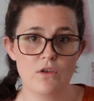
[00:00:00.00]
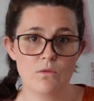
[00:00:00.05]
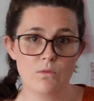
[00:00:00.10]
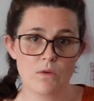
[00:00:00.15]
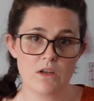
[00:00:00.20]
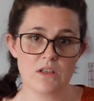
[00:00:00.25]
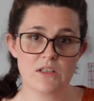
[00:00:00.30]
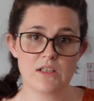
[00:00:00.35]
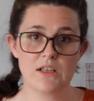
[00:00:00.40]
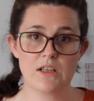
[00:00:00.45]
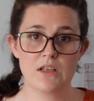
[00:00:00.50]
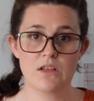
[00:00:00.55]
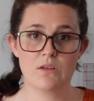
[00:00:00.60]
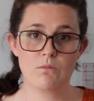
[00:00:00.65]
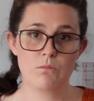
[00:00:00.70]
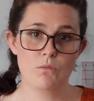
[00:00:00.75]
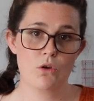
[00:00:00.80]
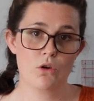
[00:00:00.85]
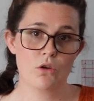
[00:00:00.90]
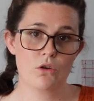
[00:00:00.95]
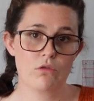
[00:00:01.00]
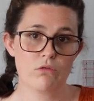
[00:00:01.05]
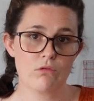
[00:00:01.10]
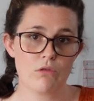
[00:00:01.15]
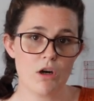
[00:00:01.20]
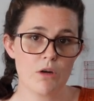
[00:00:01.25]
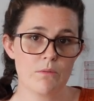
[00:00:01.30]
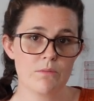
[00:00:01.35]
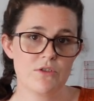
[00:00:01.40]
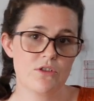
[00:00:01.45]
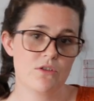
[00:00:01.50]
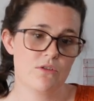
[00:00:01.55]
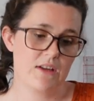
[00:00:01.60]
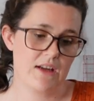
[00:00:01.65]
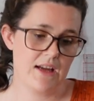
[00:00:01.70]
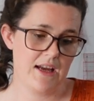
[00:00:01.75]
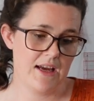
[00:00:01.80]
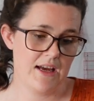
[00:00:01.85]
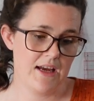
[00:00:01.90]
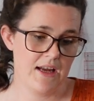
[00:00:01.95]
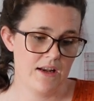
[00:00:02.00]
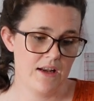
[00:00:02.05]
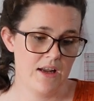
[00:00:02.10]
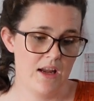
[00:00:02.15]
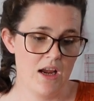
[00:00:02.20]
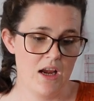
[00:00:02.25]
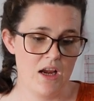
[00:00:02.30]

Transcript: you want it more cropped, you can